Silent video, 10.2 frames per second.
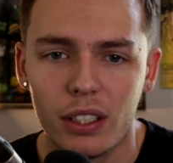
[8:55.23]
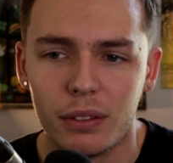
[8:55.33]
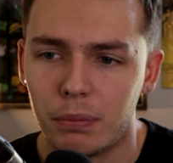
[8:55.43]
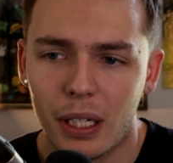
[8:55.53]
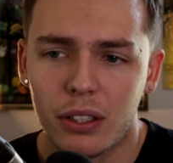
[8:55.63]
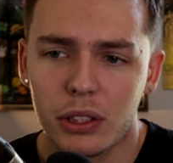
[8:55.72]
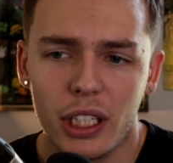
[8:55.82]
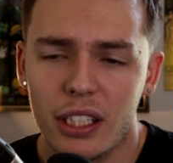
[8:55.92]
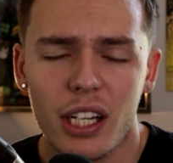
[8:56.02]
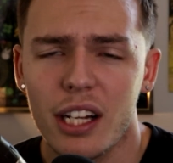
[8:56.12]

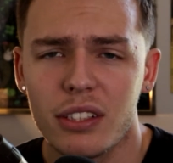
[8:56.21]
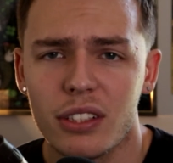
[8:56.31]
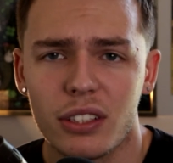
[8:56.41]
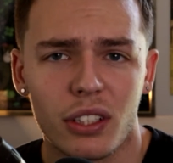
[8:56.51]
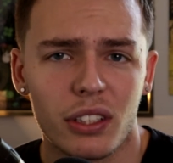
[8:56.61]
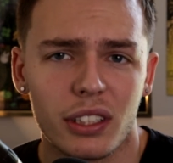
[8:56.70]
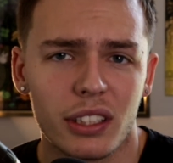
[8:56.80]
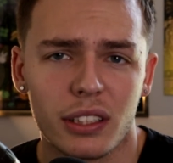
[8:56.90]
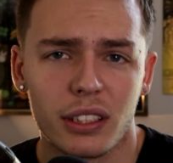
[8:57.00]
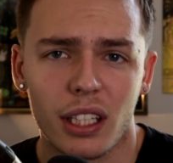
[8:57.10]
microtransactions are
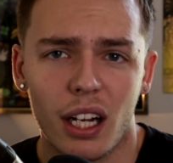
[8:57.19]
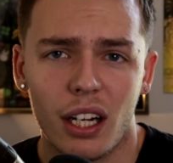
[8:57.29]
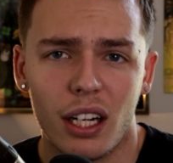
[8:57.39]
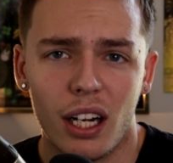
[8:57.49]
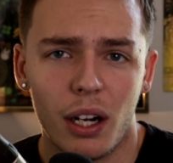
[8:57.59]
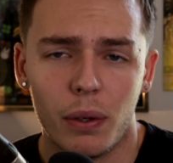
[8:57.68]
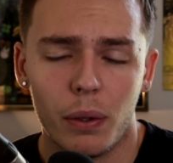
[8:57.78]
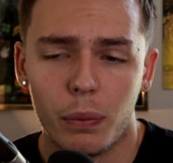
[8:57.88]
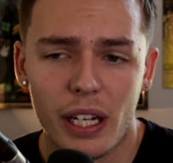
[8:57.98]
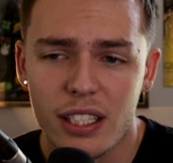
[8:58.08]
just
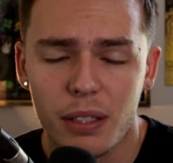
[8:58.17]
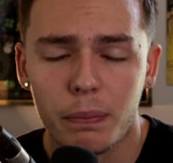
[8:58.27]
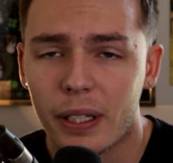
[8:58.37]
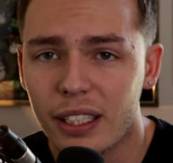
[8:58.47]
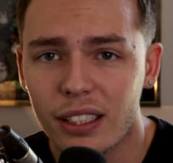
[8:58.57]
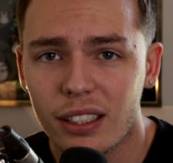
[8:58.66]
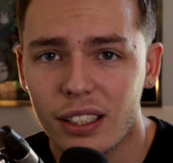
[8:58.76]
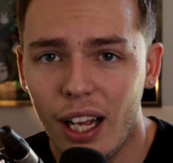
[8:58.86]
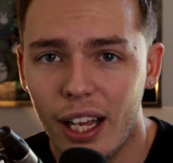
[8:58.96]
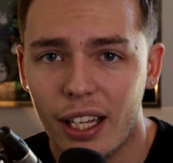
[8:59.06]
a waste of money,
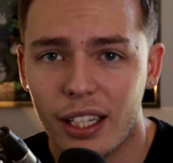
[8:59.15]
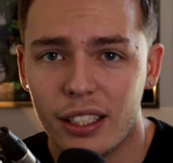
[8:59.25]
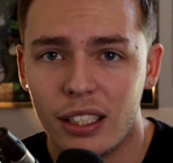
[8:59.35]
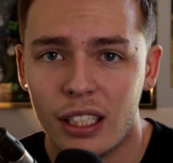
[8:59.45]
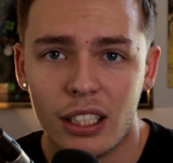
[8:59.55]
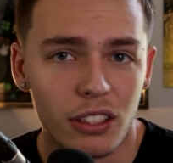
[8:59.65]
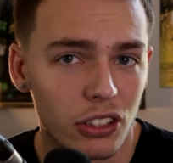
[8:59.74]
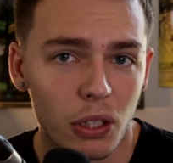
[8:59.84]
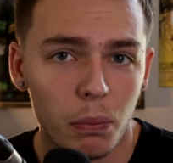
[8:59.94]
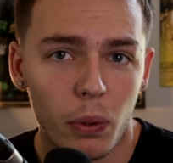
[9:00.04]
and
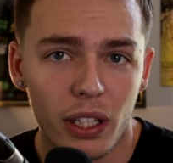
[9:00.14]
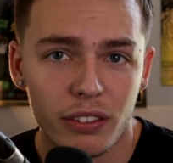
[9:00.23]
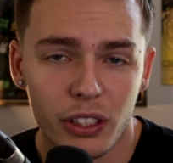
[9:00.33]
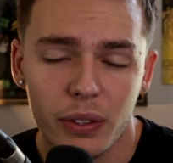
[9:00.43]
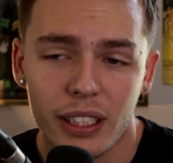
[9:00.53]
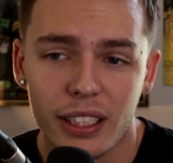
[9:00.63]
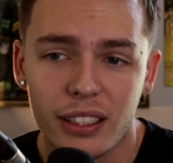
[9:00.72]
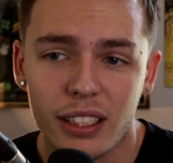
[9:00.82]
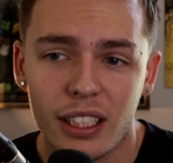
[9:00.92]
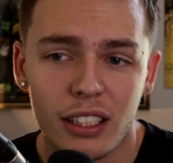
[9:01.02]
there's no point of doing
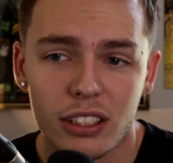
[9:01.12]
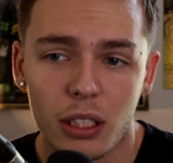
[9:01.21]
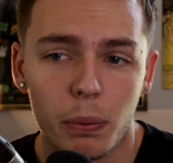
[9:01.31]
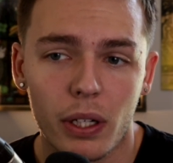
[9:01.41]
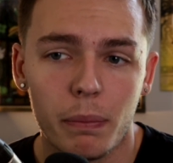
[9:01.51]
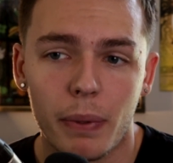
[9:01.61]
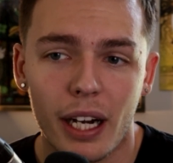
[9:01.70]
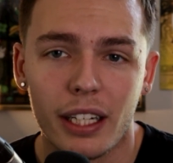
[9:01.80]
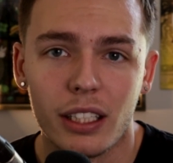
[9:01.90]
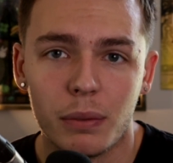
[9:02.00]
it. There's no point of
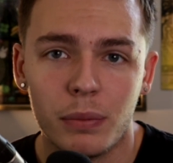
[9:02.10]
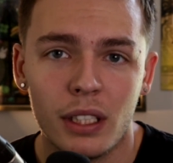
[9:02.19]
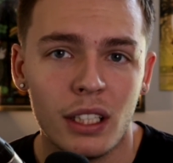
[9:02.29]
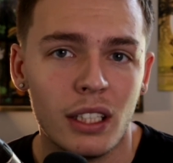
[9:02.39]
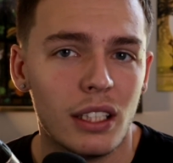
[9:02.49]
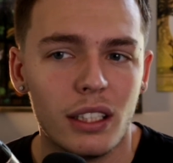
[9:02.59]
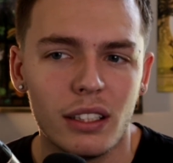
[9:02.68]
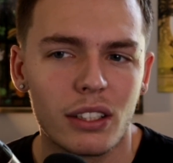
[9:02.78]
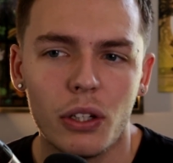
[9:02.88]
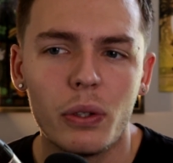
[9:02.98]
buying them.
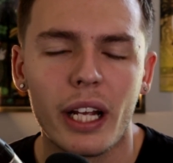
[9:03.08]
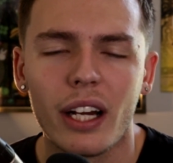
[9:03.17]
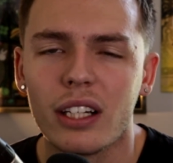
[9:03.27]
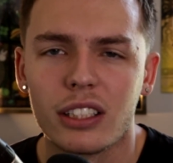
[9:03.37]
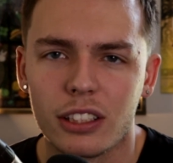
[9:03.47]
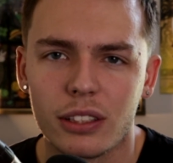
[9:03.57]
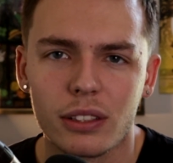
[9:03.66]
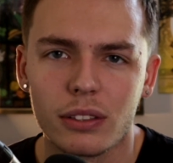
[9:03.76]
Who cares